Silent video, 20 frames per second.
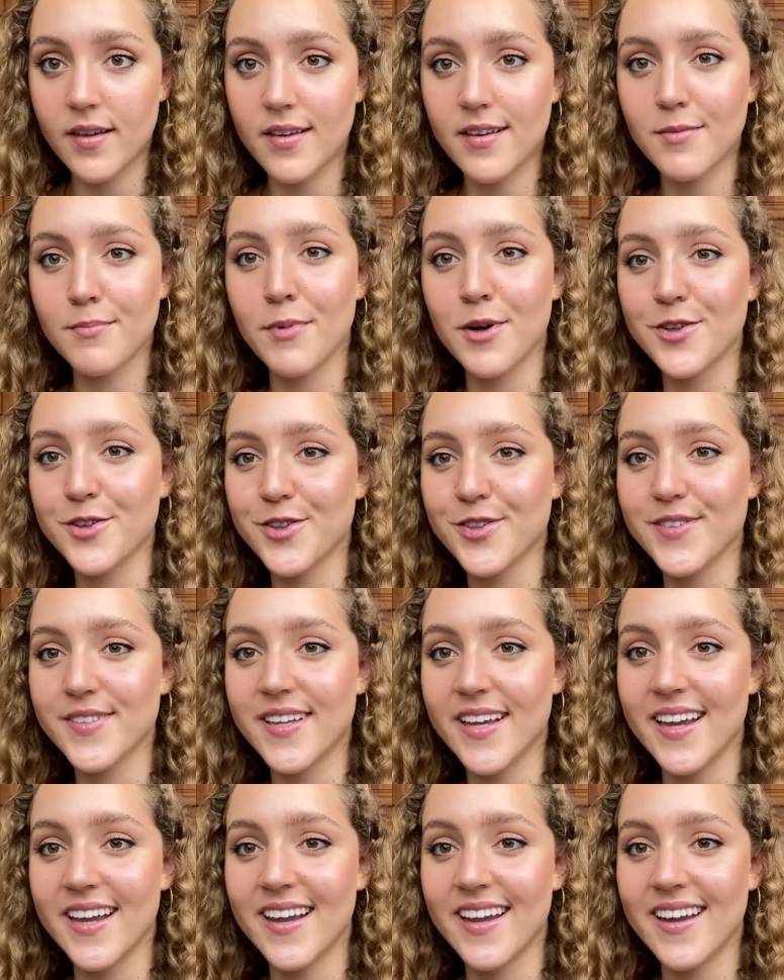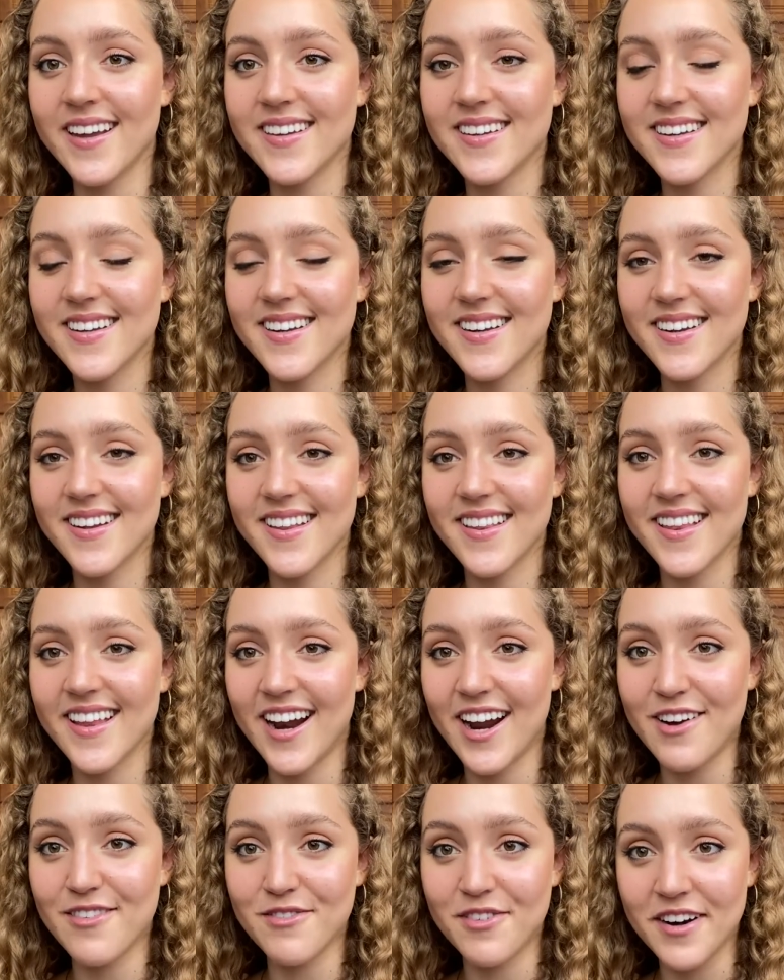module C, that
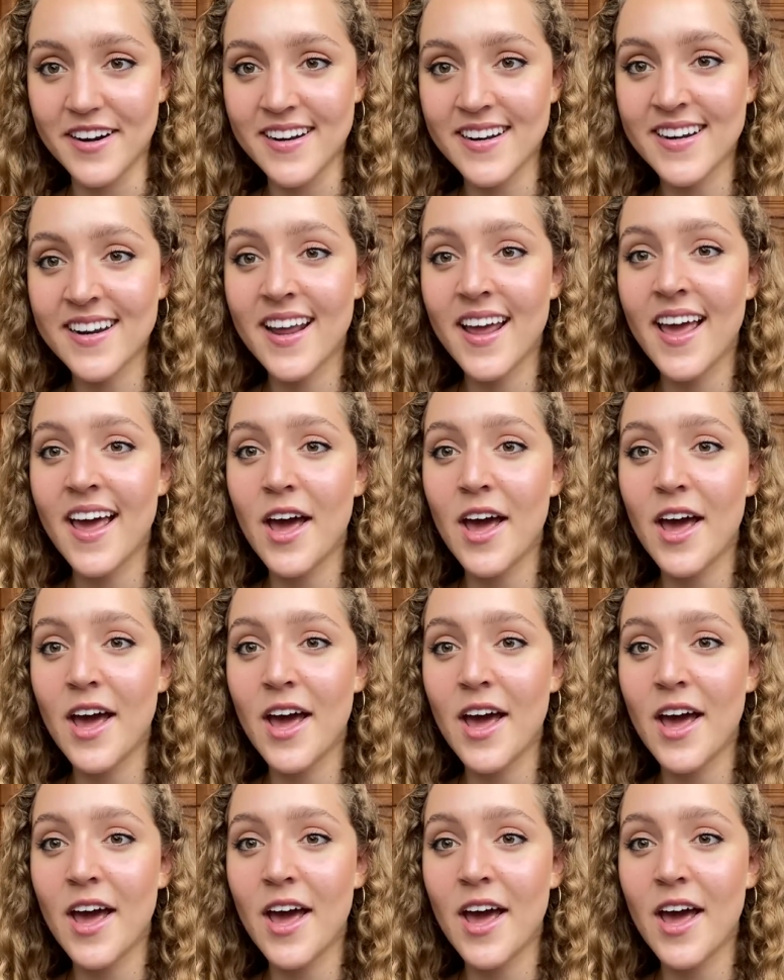I've written,